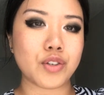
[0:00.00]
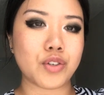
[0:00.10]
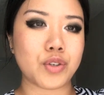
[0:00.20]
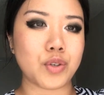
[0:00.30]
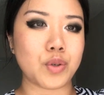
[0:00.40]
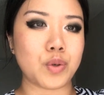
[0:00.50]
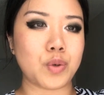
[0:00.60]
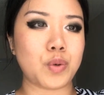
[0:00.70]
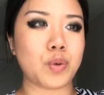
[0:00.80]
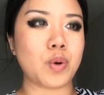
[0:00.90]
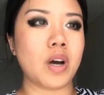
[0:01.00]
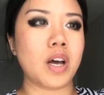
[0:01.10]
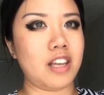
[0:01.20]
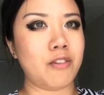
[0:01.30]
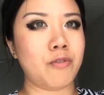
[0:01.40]
to
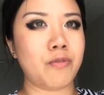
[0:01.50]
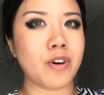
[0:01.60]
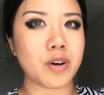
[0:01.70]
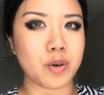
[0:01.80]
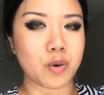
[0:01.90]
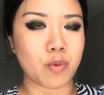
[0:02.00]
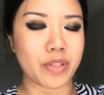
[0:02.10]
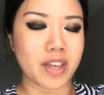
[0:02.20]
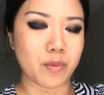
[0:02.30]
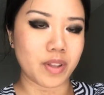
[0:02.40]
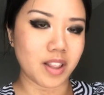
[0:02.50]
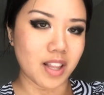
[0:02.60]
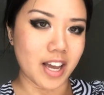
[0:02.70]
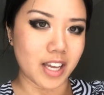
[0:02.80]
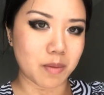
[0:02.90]
evoke what they would
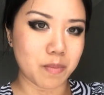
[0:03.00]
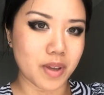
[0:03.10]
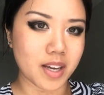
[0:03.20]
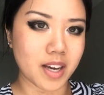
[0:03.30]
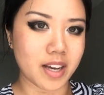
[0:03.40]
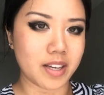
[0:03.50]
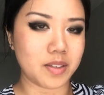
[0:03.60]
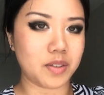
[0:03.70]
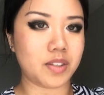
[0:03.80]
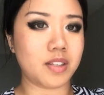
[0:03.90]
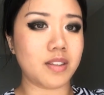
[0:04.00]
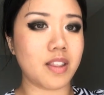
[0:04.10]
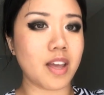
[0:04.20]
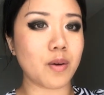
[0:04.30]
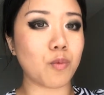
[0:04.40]
like because
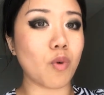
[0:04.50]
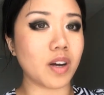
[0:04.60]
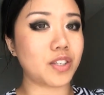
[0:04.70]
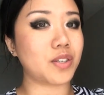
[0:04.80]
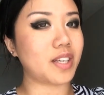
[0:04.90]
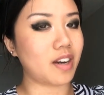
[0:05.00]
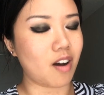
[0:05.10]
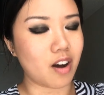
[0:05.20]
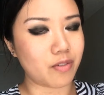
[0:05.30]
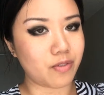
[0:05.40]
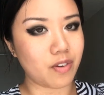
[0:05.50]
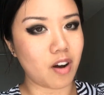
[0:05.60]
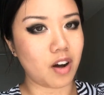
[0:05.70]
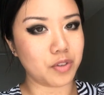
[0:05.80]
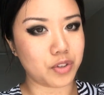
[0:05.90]
they want to get off
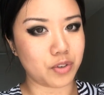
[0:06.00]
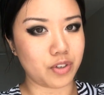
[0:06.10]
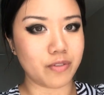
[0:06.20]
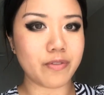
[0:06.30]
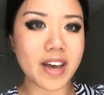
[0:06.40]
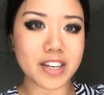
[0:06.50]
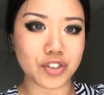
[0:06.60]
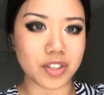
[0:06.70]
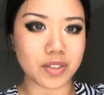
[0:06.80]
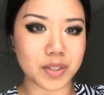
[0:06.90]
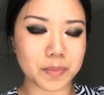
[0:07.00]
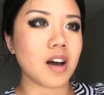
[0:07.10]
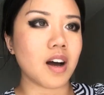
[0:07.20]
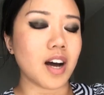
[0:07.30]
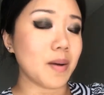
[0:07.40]
on certain fetishes.
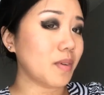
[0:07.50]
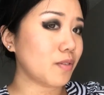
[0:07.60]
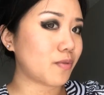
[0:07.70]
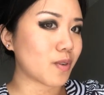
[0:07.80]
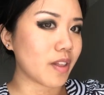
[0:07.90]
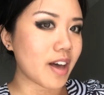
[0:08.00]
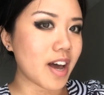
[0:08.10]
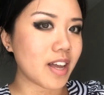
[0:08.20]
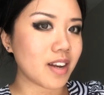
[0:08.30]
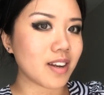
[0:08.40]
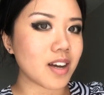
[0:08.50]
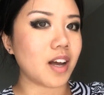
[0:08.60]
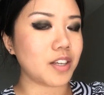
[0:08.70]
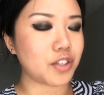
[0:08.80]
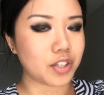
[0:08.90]
I'm all for that
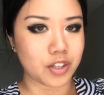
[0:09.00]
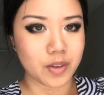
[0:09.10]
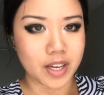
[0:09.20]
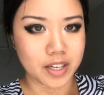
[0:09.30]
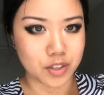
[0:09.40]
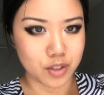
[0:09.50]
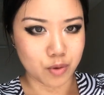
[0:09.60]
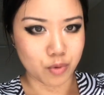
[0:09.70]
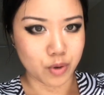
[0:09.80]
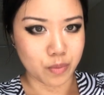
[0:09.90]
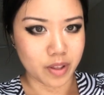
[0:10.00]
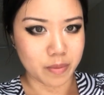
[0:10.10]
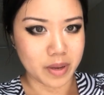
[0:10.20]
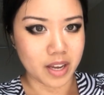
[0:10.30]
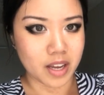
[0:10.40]
until you get into the room
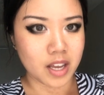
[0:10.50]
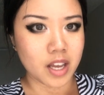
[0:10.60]
with me.